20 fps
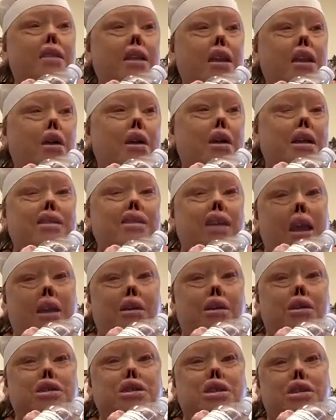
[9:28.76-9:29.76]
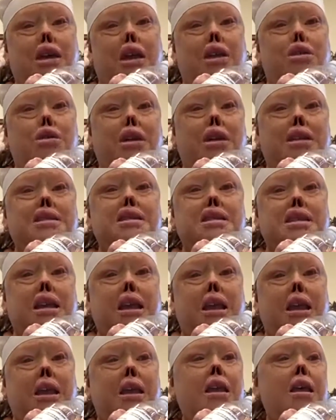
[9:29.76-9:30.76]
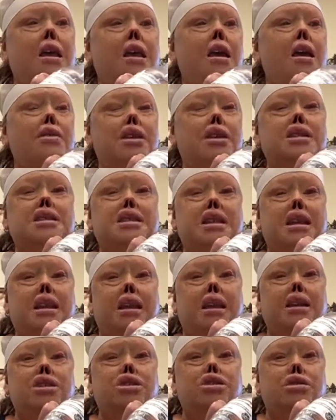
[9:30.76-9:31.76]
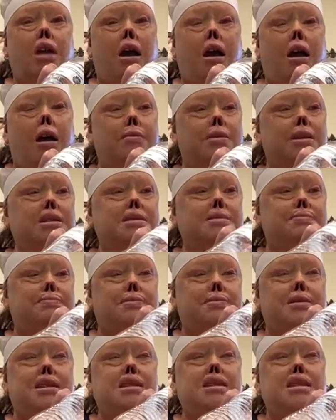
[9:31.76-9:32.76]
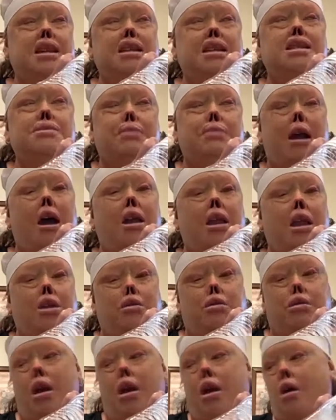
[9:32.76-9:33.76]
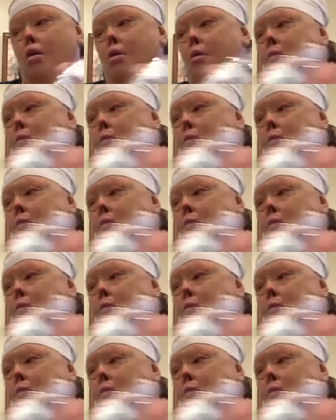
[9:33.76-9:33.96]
clear containers so that you can see the seedlings, the seeds sprout and grow.